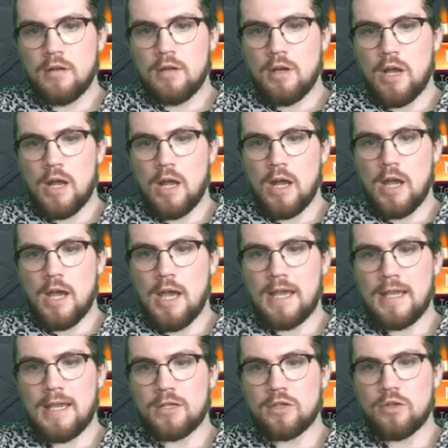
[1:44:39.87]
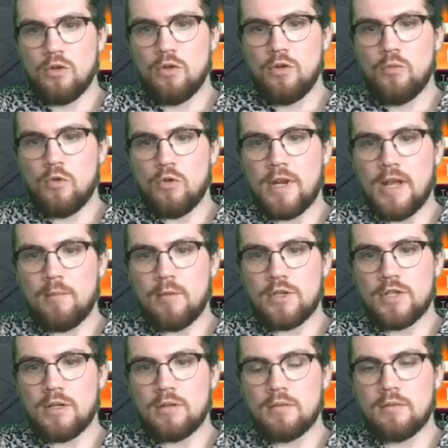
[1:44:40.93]
I can get 2 more damage
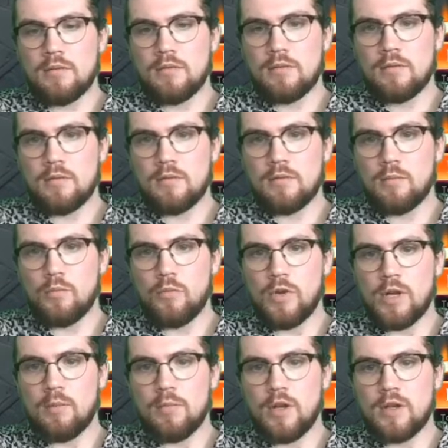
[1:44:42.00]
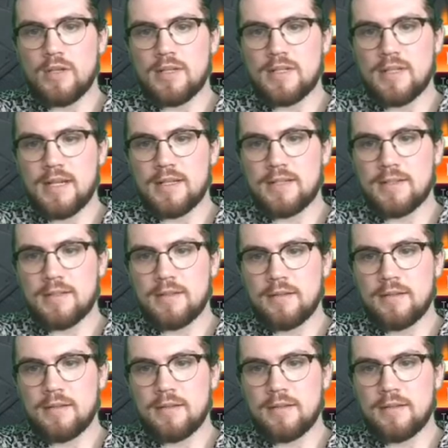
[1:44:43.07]
in, bringing him down to 6.